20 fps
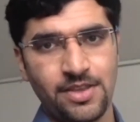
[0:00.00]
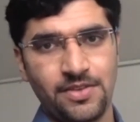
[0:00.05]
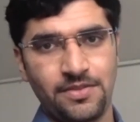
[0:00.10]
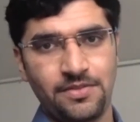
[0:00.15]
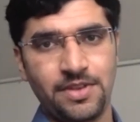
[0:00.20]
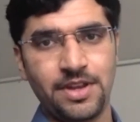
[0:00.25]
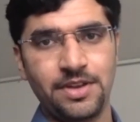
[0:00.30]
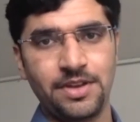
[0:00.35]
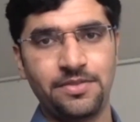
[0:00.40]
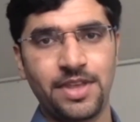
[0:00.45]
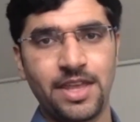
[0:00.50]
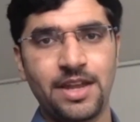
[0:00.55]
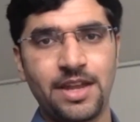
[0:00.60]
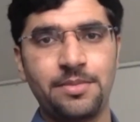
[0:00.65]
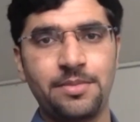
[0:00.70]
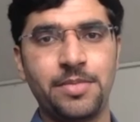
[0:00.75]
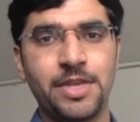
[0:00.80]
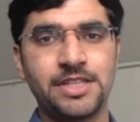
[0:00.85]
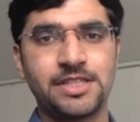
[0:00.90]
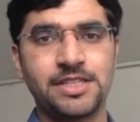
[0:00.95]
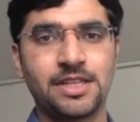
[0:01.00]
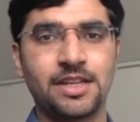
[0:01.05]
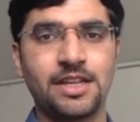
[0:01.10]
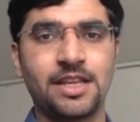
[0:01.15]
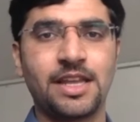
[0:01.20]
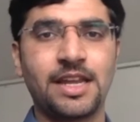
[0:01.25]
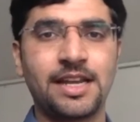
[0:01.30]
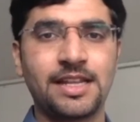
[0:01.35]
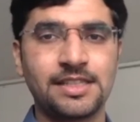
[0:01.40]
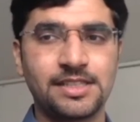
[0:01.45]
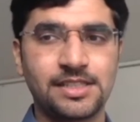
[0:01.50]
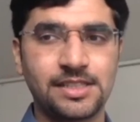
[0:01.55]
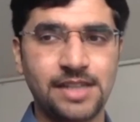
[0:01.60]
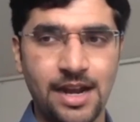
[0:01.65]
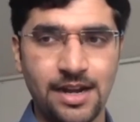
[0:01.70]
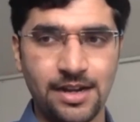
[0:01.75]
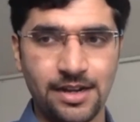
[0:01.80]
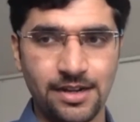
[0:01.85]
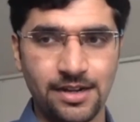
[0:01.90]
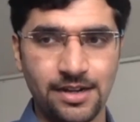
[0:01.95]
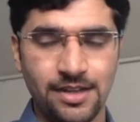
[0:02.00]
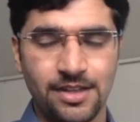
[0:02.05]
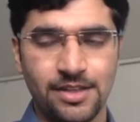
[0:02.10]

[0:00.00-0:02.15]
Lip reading: where we are basically getting started.